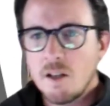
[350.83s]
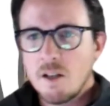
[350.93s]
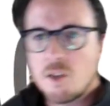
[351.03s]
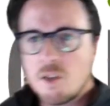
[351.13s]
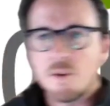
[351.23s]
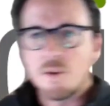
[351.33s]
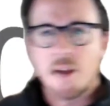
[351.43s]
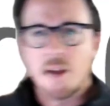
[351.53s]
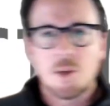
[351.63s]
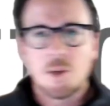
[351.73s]
So now
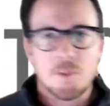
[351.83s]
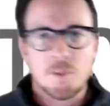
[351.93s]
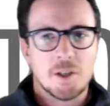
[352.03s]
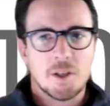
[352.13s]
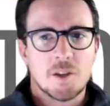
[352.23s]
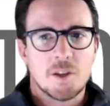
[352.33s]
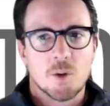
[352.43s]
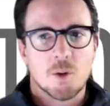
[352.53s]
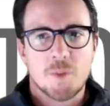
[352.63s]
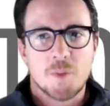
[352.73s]
that you've completed the
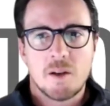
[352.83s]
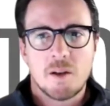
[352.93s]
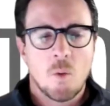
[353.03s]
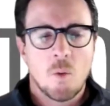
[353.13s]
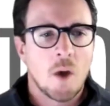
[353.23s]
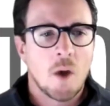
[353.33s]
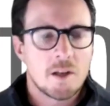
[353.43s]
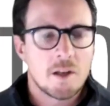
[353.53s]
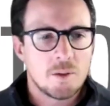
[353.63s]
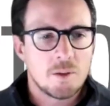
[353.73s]
course, Ben, why do
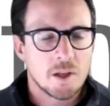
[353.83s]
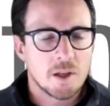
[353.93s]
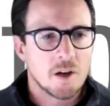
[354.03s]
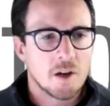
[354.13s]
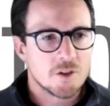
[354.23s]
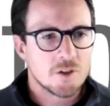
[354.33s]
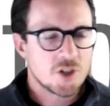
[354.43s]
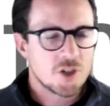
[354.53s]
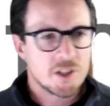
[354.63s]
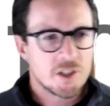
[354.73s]
you think others
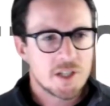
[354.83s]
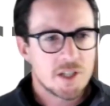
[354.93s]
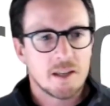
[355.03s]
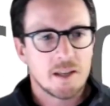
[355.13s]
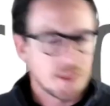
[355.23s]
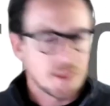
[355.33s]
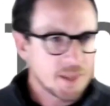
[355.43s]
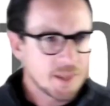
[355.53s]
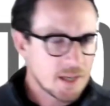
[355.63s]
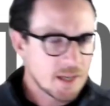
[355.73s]
should take it? And I think
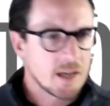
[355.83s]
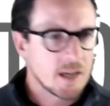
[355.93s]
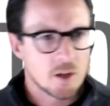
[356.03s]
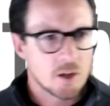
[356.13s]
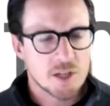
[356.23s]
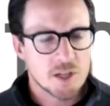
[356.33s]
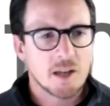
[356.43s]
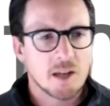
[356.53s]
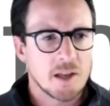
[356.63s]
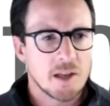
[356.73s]
that kind of goes
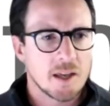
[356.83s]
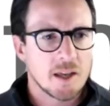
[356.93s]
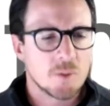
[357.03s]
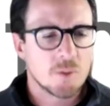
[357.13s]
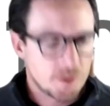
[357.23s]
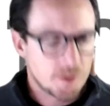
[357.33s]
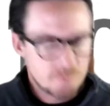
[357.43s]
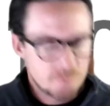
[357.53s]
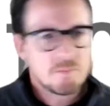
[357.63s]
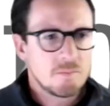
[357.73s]
hand in hand with
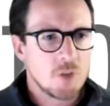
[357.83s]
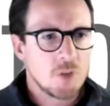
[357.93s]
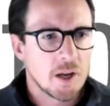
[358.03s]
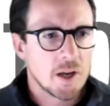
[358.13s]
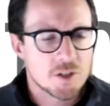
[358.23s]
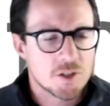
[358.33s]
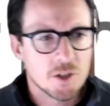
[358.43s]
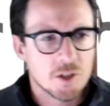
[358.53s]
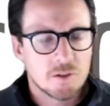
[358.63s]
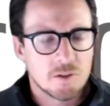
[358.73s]
your
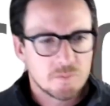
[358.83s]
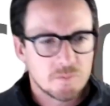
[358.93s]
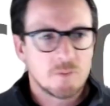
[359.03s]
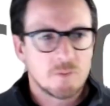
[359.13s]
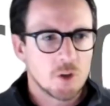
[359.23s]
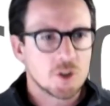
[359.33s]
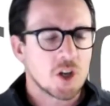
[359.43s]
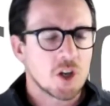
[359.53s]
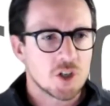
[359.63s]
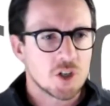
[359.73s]
answer or
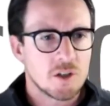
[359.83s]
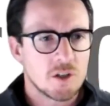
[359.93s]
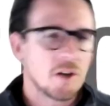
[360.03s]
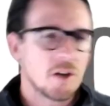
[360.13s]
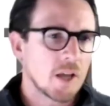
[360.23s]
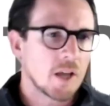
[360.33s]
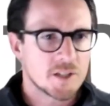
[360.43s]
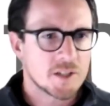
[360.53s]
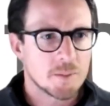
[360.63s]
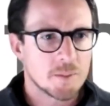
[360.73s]
discussion on the last
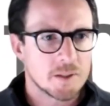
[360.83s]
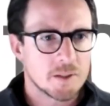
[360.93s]
topic.